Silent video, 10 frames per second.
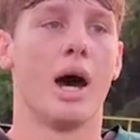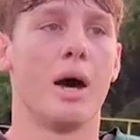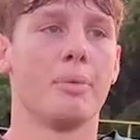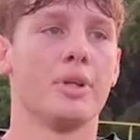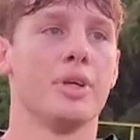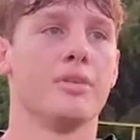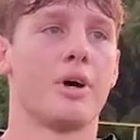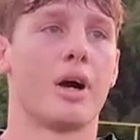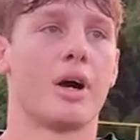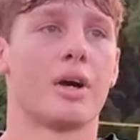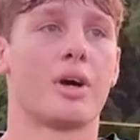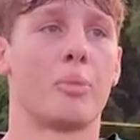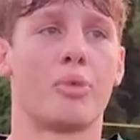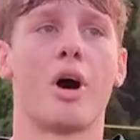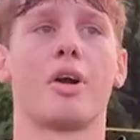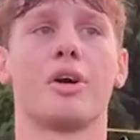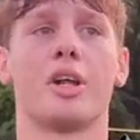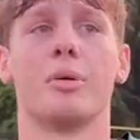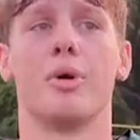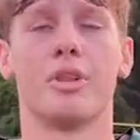I believe our camaraderie
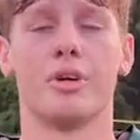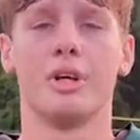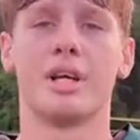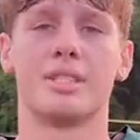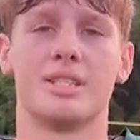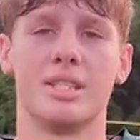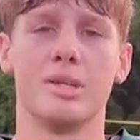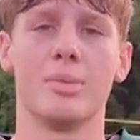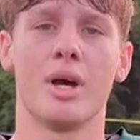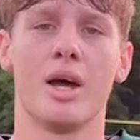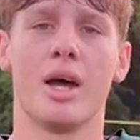and our brotherhood as a team